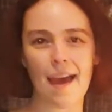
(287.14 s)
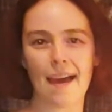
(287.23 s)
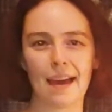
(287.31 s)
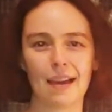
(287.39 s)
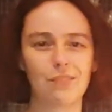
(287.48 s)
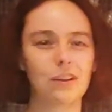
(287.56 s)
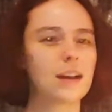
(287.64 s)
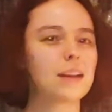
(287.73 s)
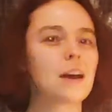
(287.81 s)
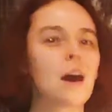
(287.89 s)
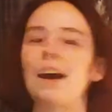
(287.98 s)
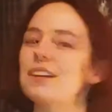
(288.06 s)
I've got
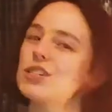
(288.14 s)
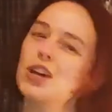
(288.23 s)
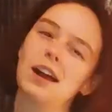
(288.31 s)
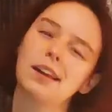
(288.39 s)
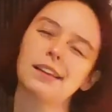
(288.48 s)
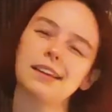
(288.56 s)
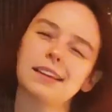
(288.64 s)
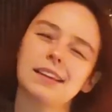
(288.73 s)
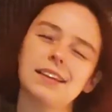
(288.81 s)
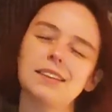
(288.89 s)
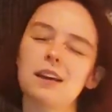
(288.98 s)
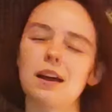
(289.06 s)
hot chocolate
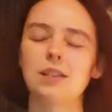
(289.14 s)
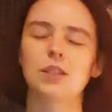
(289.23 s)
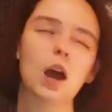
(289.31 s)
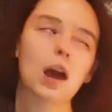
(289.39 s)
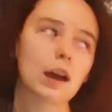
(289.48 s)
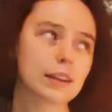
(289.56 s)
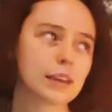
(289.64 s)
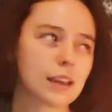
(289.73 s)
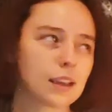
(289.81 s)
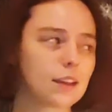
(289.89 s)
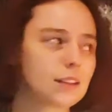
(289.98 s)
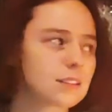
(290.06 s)
kits, hot toddy
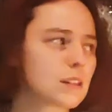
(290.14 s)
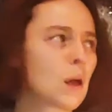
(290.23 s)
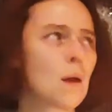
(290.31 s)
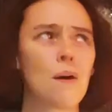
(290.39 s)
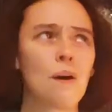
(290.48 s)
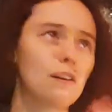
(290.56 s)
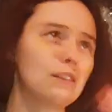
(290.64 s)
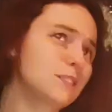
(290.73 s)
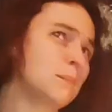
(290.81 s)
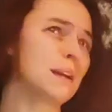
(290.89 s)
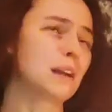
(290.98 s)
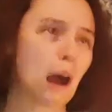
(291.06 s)
kits,
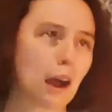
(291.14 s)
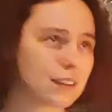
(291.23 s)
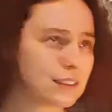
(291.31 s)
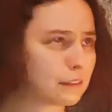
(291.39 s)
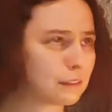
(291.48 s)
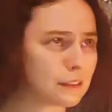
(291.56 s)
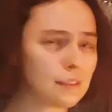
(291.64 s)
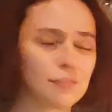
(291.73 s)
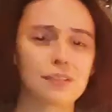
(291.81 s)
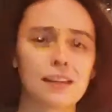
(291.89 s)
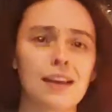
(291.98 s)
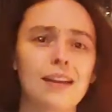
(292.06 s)
ultimate cocktail gift
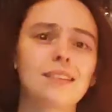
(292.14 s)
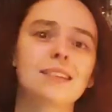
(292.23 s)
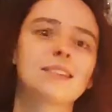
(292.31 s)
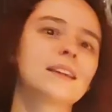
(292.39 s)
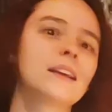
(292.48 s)
sets.